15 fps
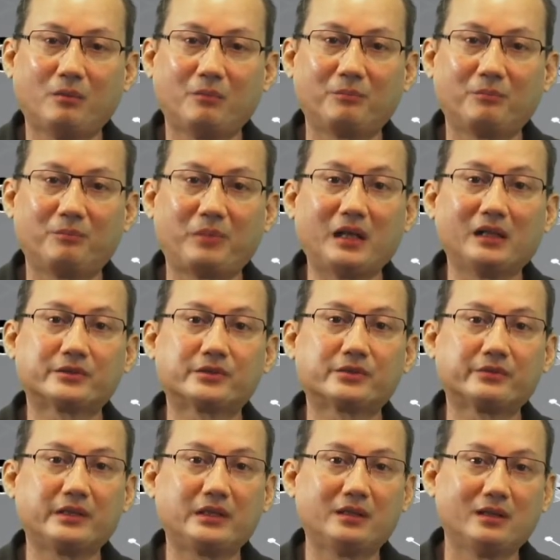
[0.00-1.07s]

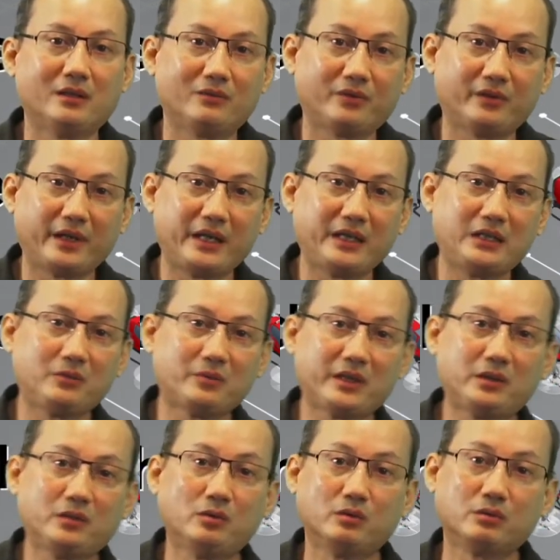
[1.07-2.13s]
compulsory for
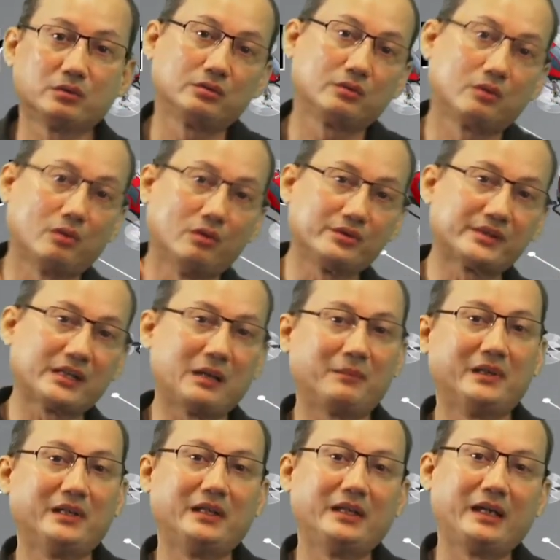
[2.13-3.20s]
anyone who goes
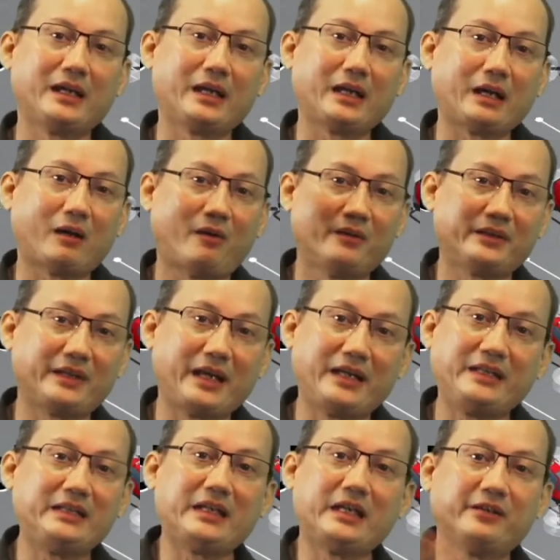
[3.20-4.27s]
up on
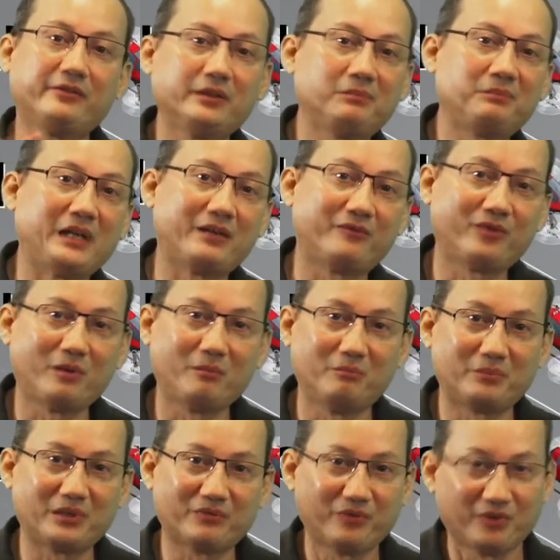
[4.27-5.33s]
any aerial
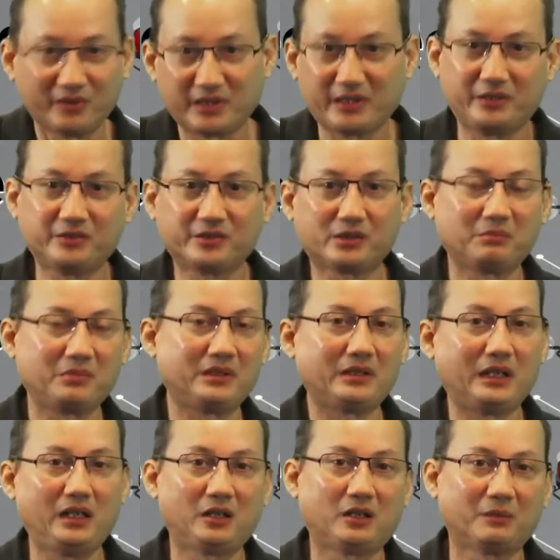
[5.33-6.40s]
platform, before it used to be
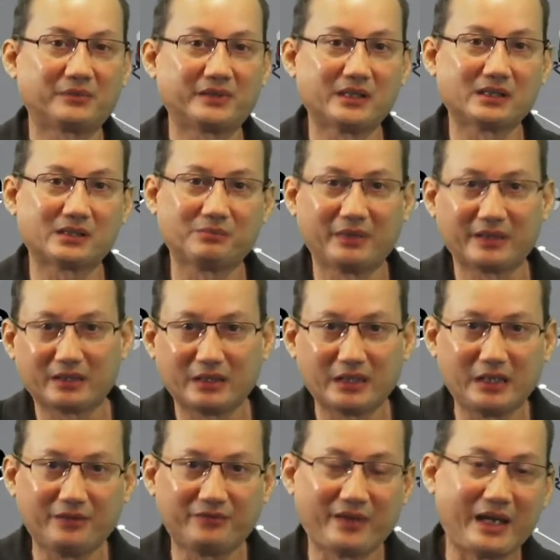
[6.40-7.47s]
helicopters, but
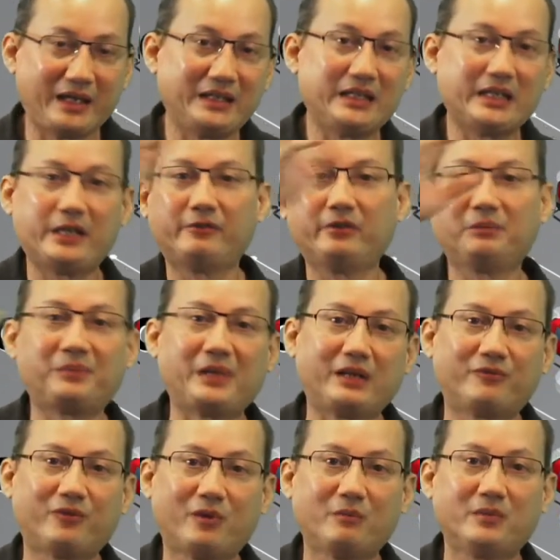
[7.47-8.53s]
if any aerial
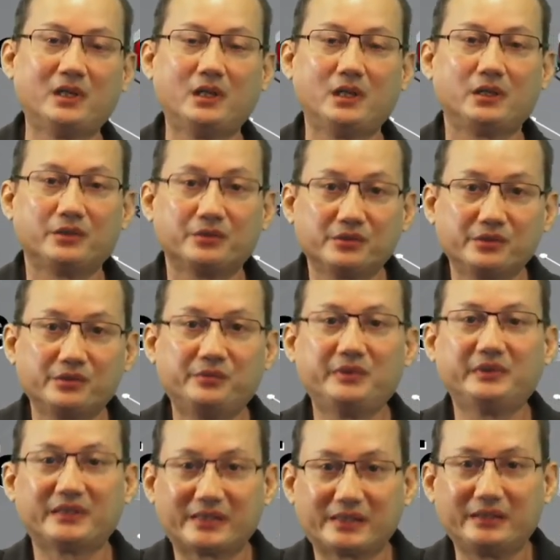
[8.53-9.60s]
platform, you
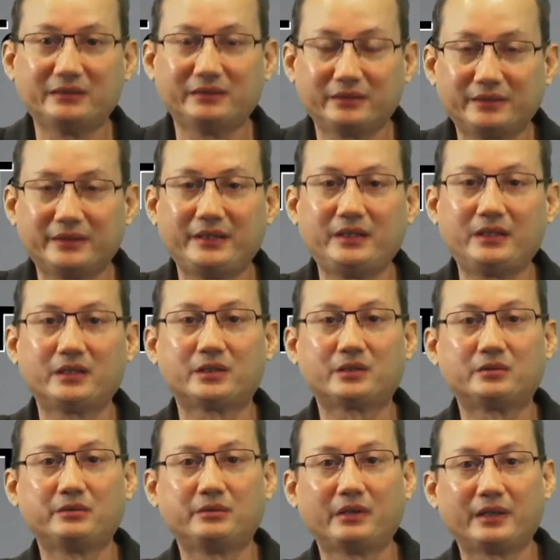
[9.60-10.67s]
will still need
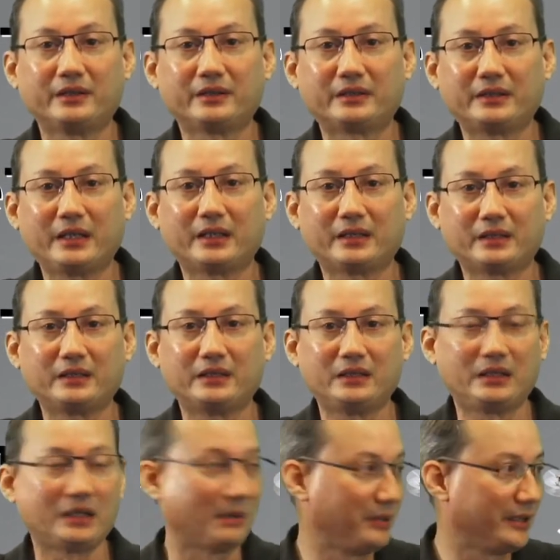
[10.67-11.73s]
to undertake
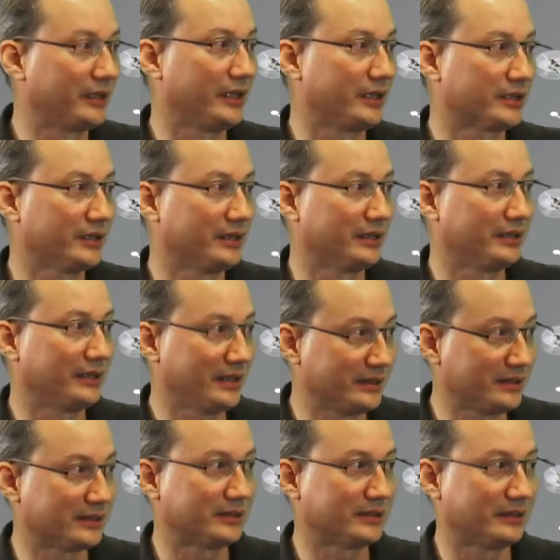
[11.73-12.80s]
the application. That
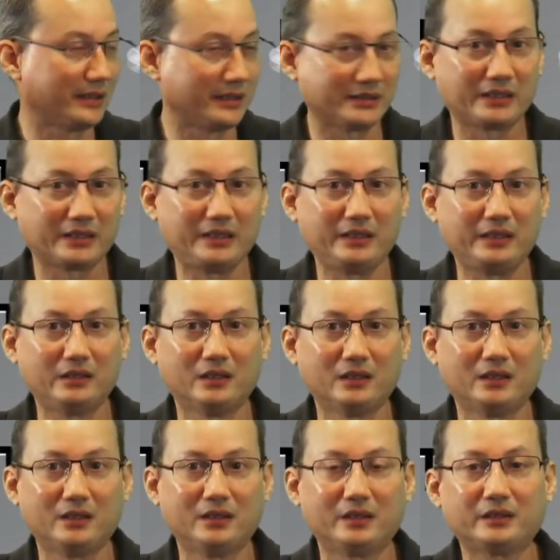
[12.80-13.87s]
is, that is key.
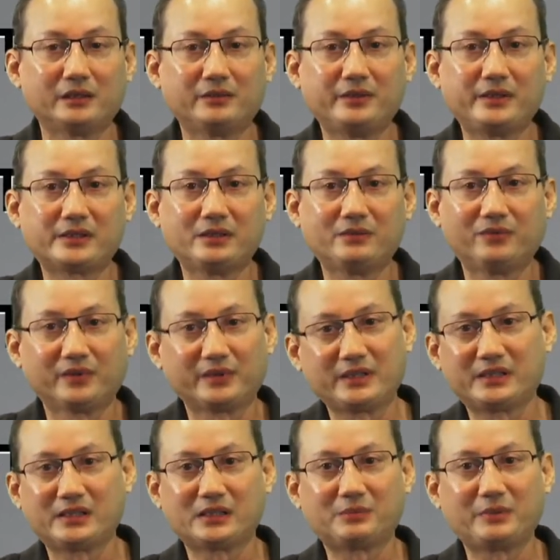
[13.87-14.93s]
The reason for
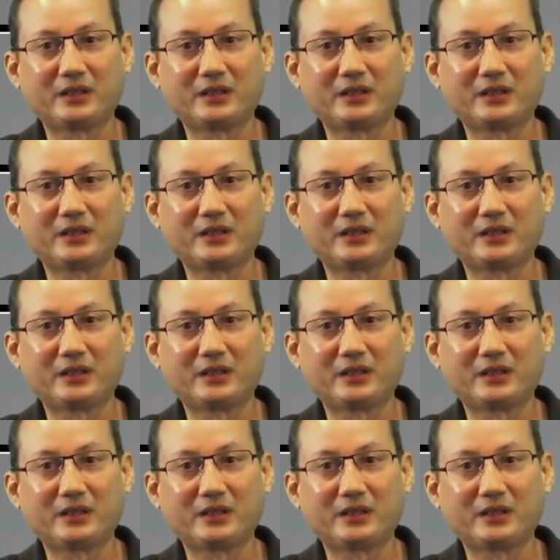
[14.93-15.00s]
this is